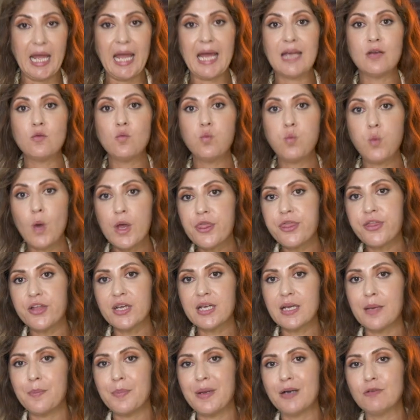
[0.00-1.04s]
And one
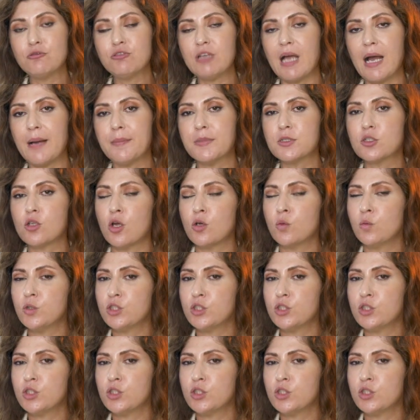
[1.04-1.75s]
thing about Amazon,